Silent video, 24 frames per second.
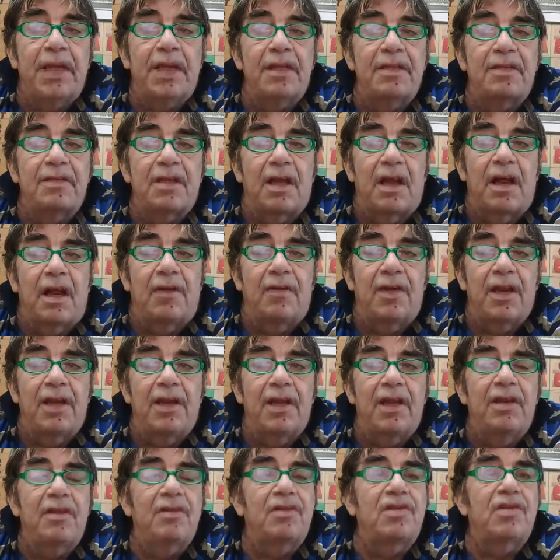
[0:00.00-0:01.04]
Mkhitaryan
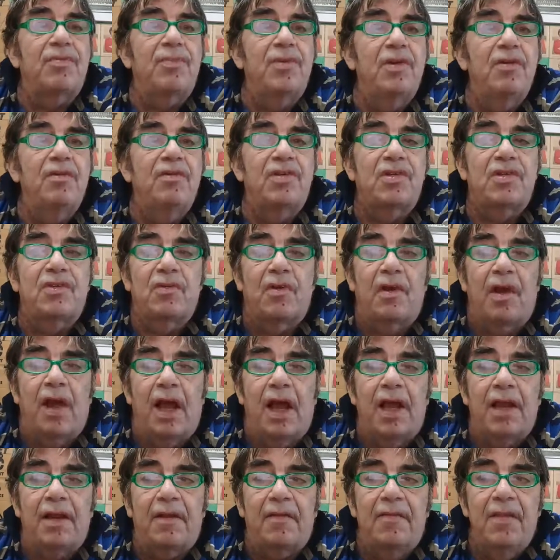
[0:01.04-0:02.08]
hit a smooth
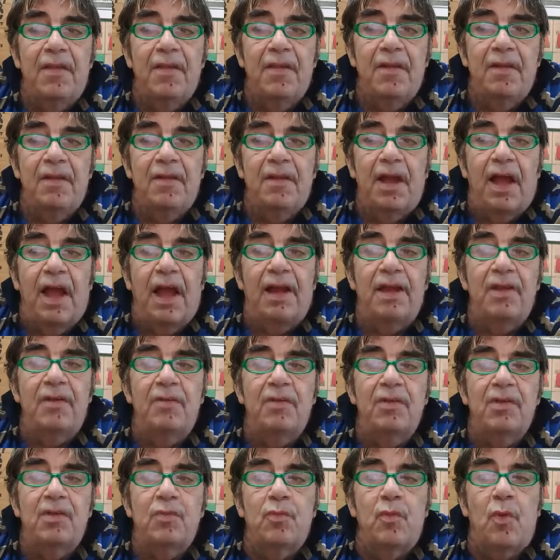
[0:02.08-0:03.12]
strike, and it
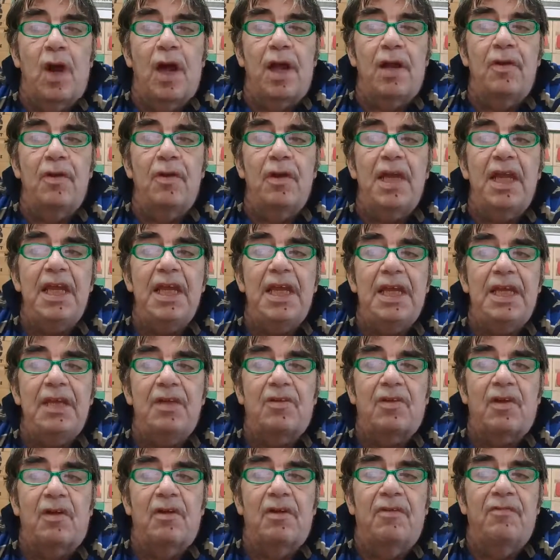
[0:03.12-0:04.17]
was 1
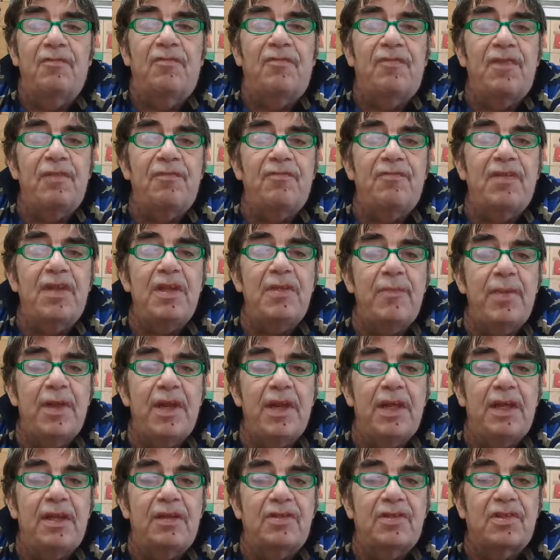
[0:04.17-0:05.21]
each on 50
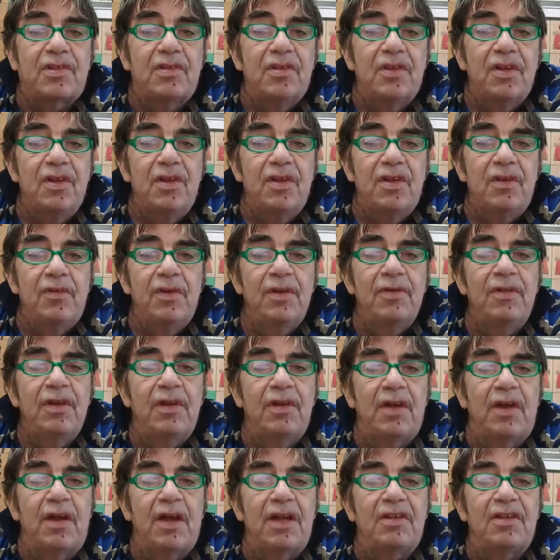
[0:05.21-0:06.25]
minutes, with
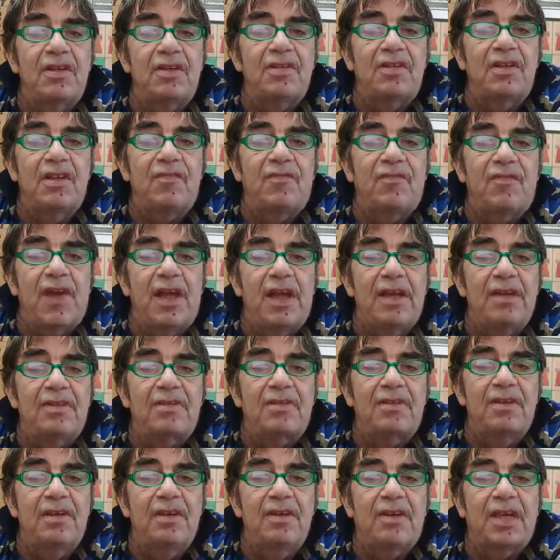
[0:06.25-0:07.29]
United's
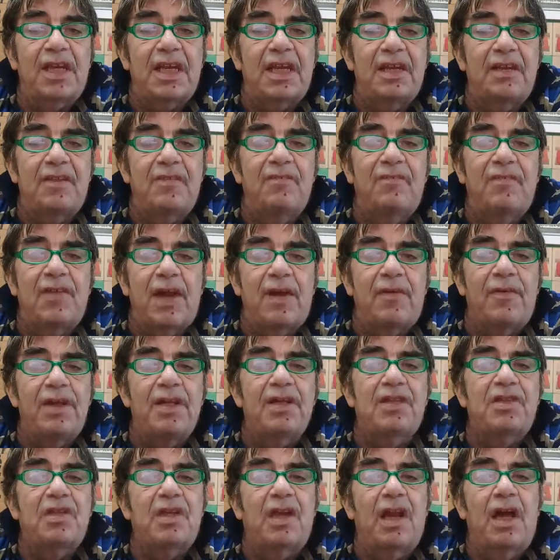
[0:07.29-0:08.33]
defence looking
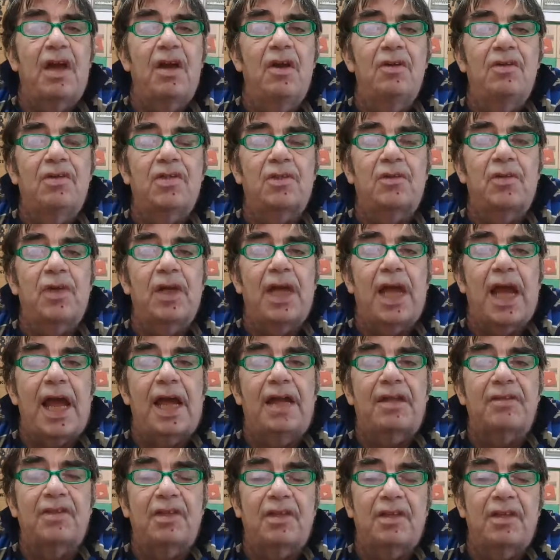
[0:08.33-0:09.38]
very slow to
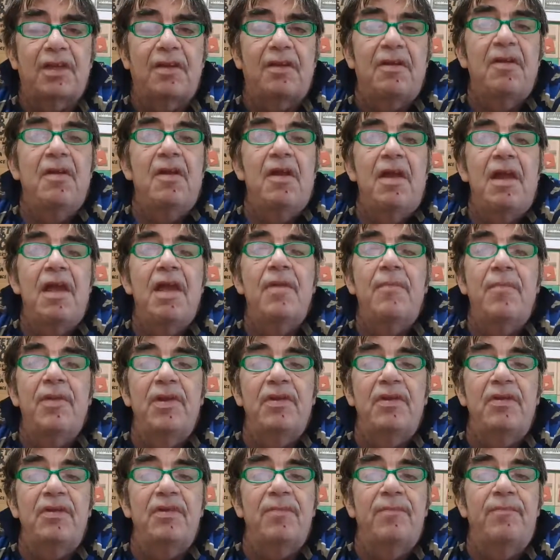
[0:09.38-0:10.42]
react to the
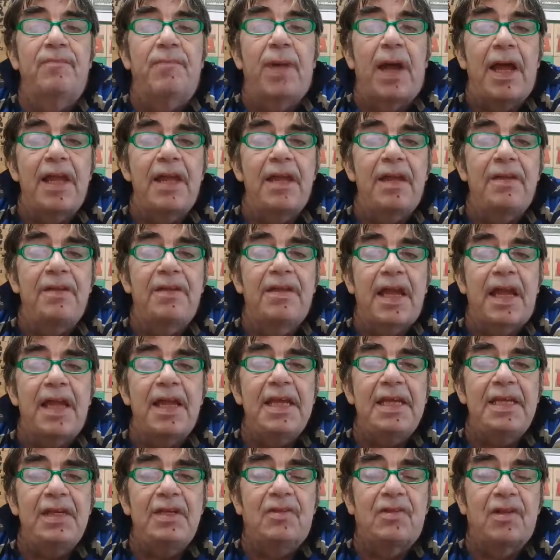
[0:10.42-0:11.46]
imminent
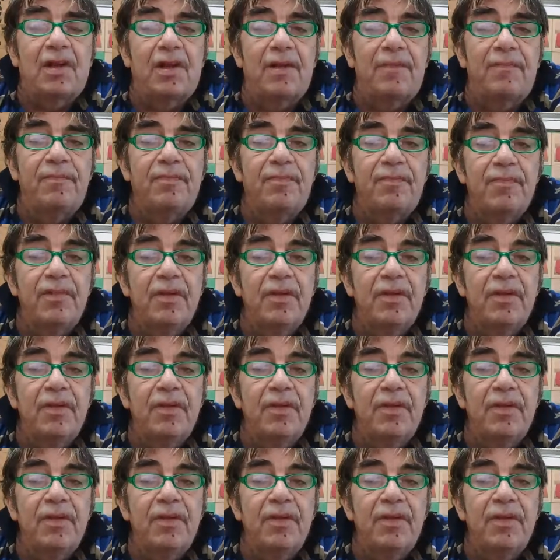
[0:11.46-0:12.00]
danger.